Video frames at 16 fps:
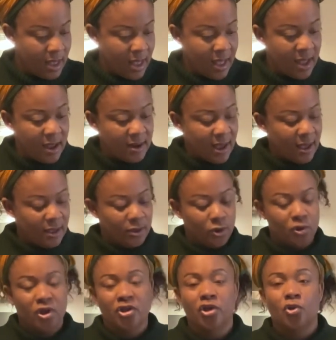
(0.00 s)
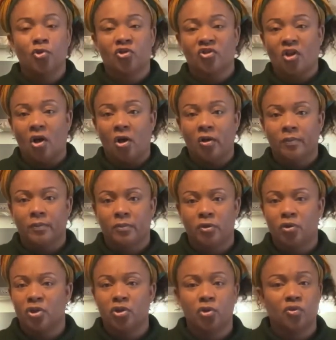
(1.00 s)
and you can use salt.
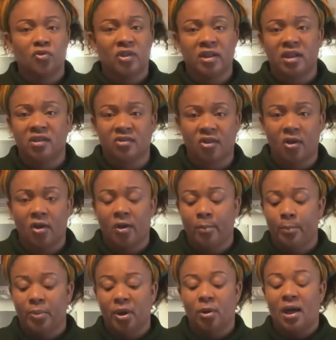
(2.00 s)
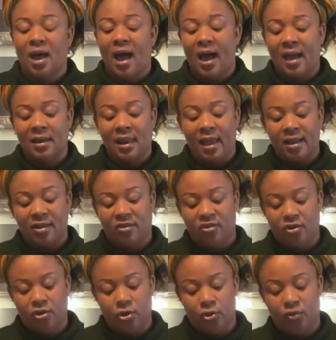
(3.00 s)
You can use any salt, but I like to
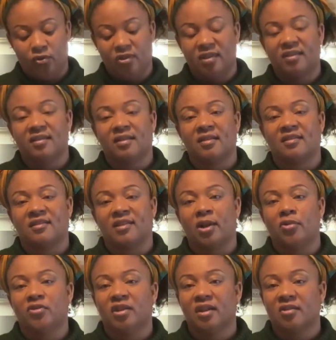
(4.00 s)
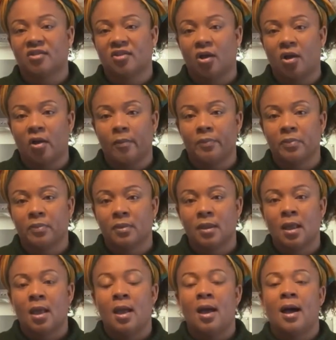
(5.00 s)
use, this is a Celtic salt
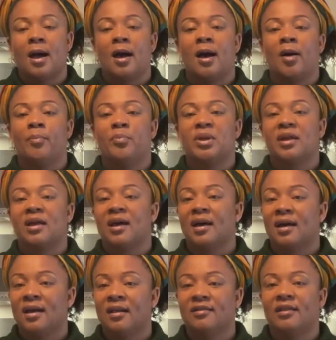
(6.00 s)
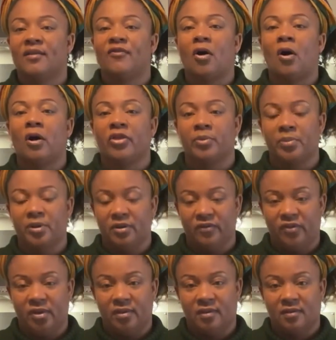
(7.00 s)
because of all the
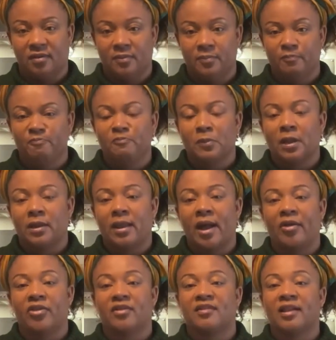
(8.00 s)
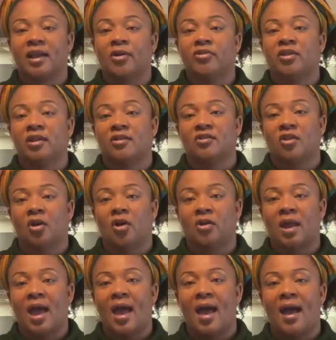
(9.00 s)
benefits. Now, the Celtic salt
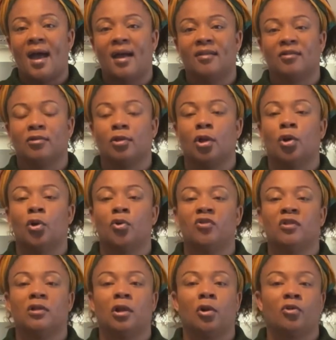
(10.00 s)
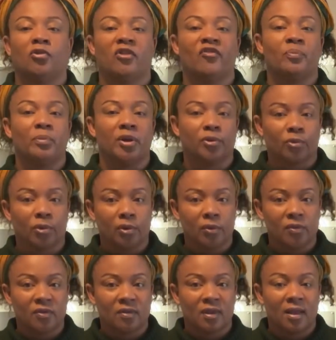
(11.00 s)
has loads and loads of
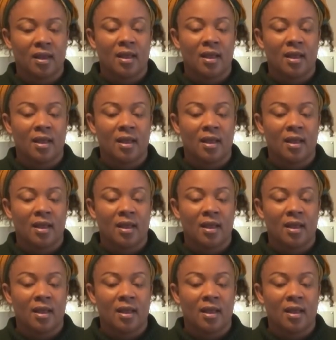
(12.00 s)
minerals